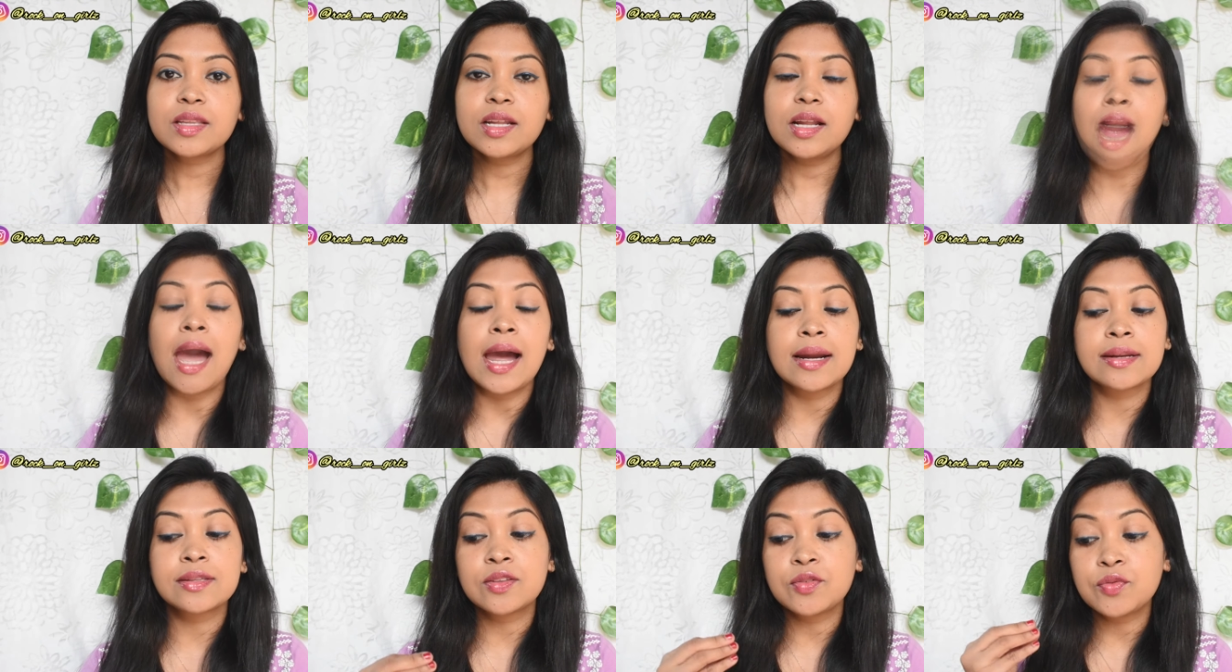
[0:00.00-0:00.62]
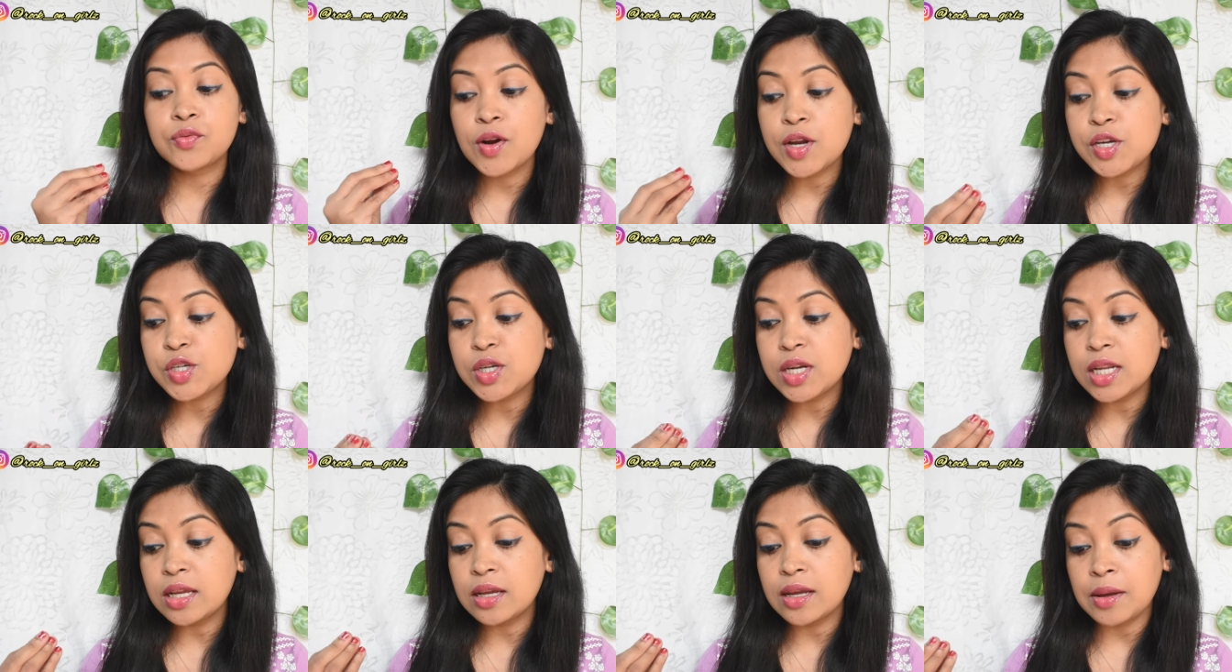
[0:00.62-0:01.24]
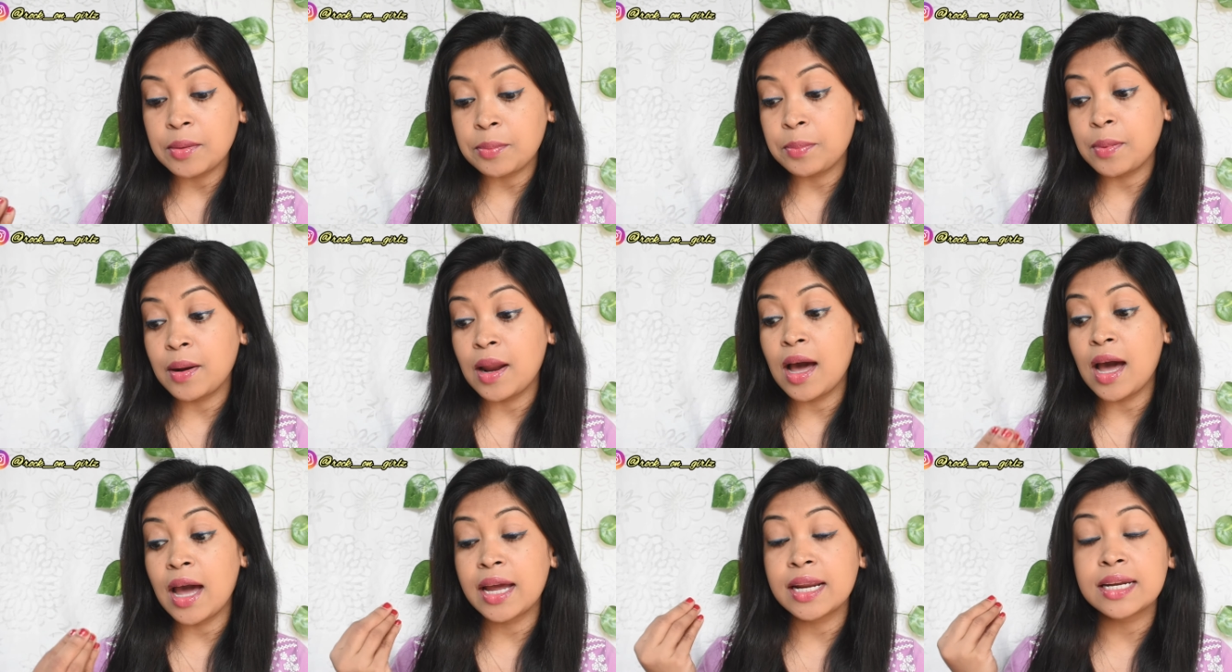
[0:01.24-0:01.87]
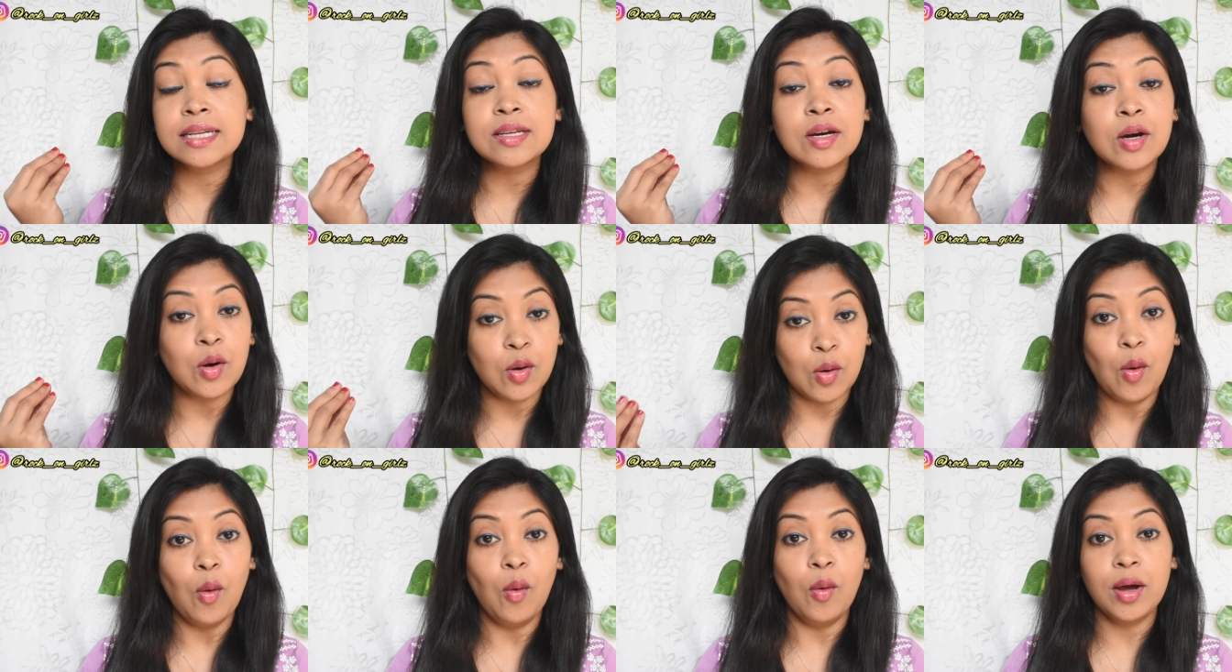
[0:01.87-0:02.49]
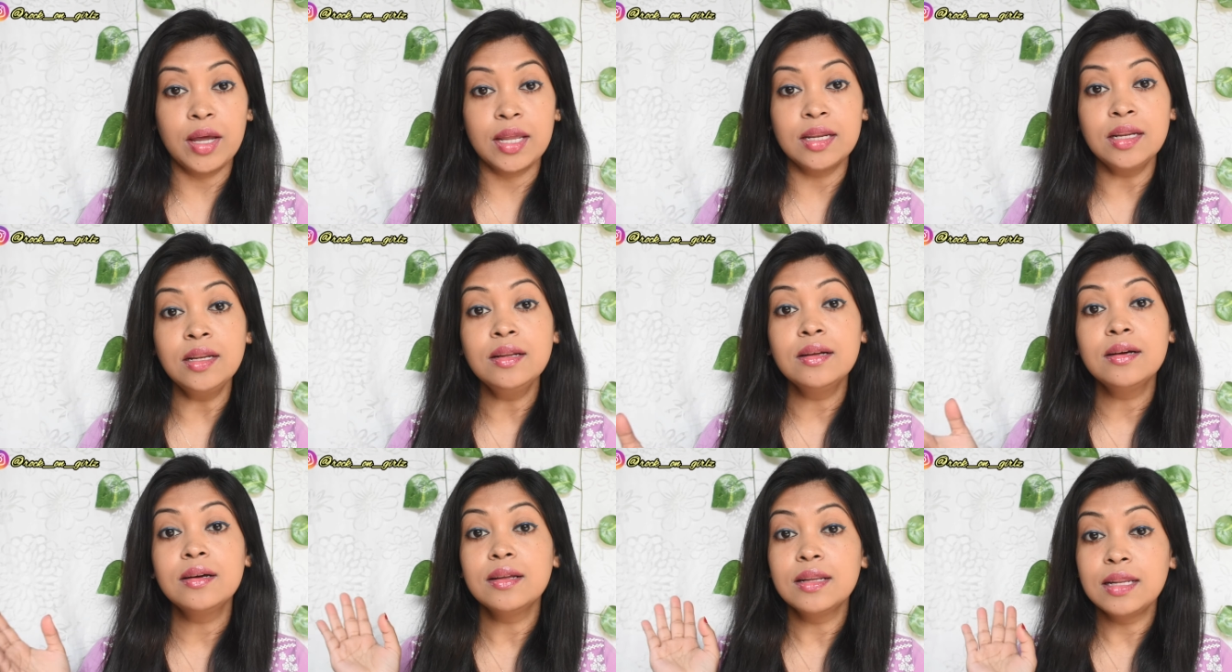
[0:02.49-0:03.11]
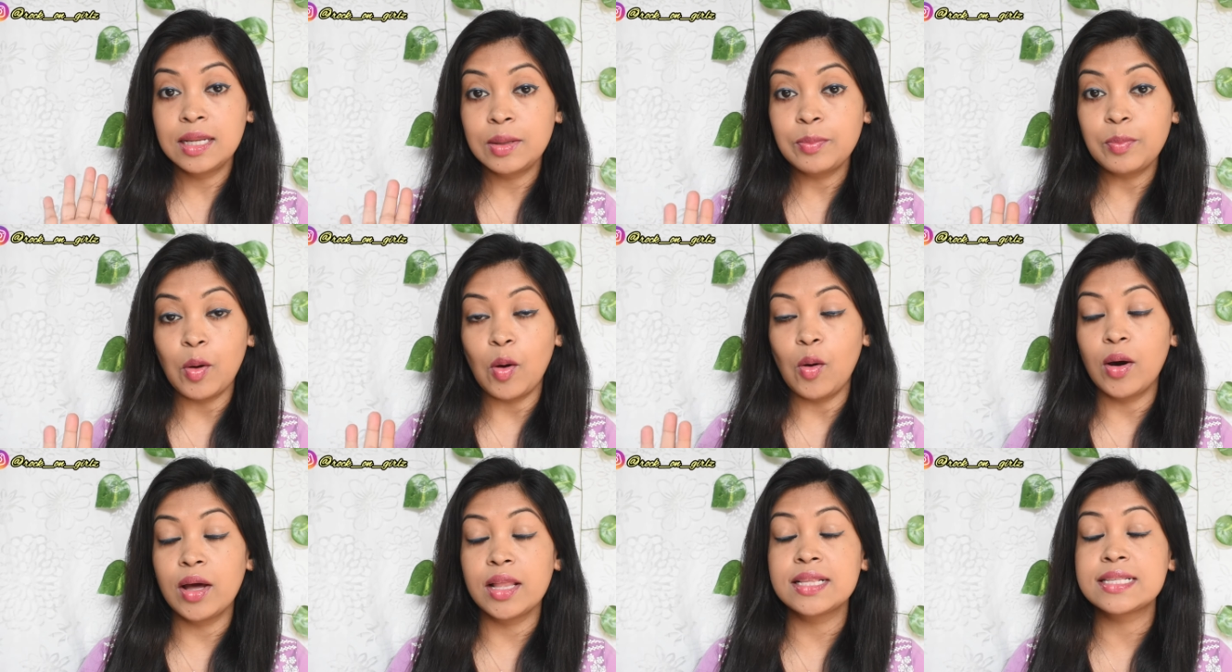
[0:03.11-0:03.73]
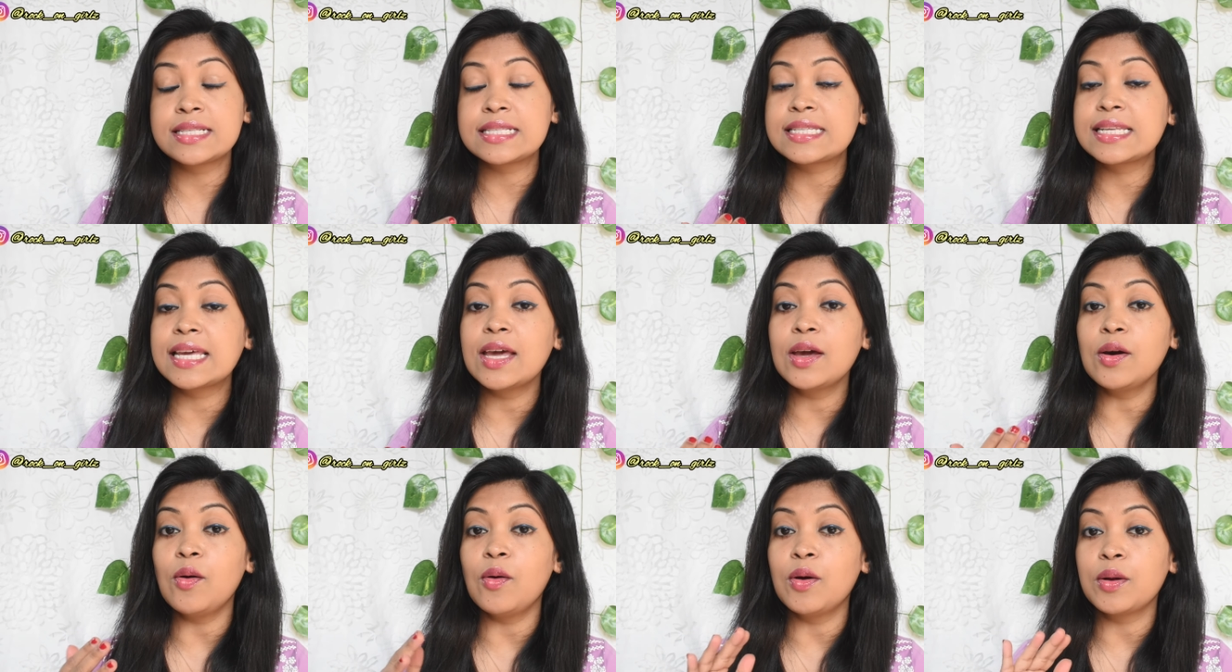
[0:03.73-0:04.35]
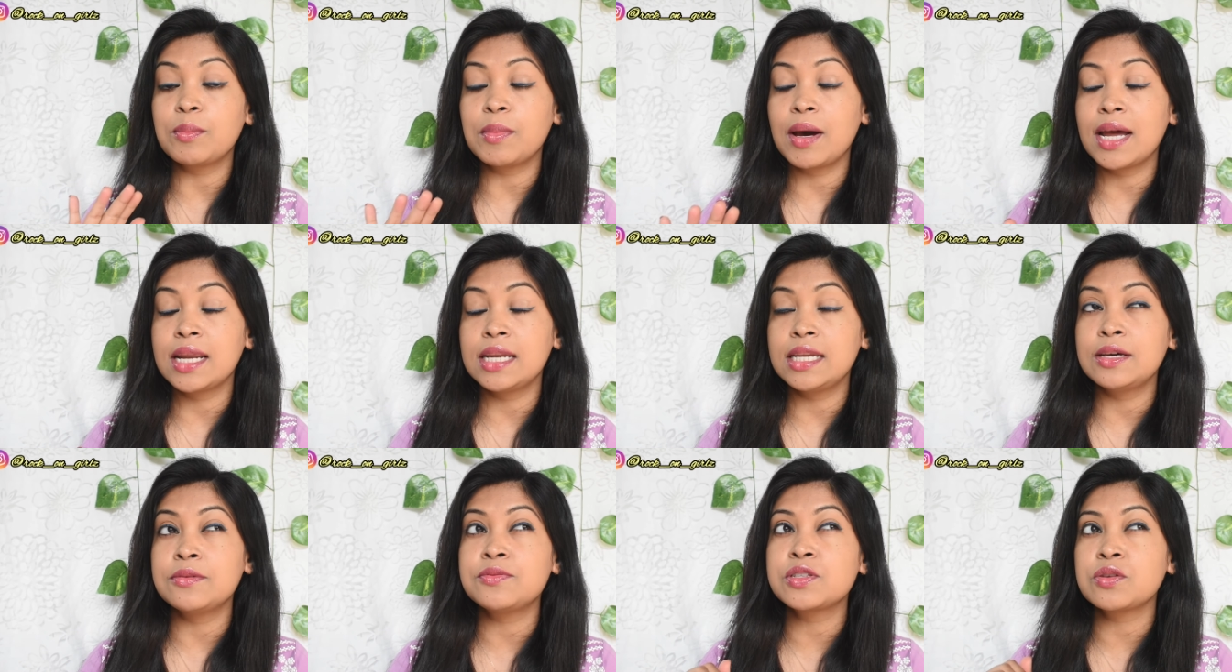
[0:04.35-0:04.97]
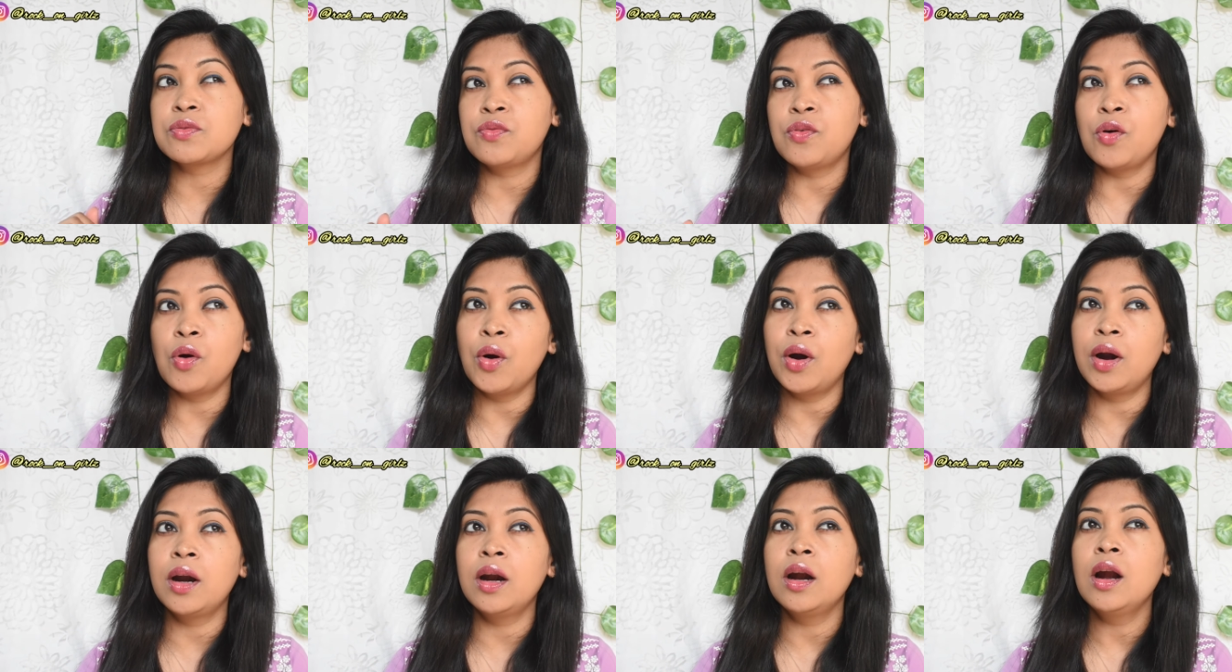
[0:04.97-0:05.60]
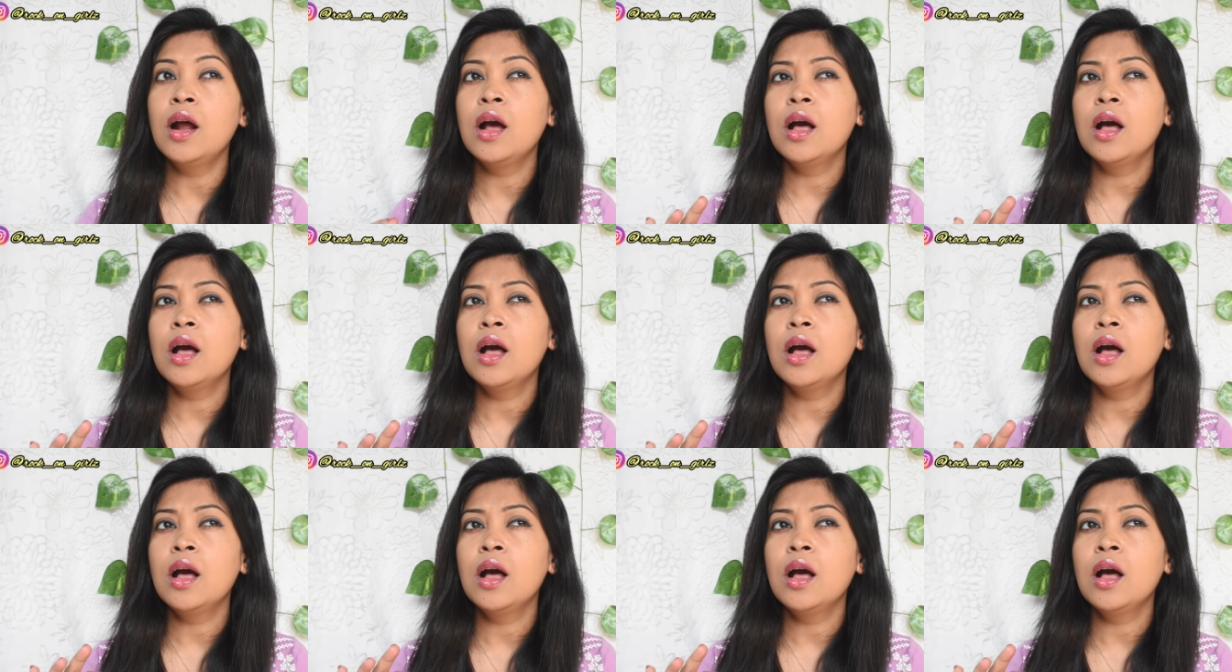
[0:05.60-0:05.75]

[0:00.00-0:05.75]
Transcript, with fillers: and the freshly applied oil lip oil stay on my lips for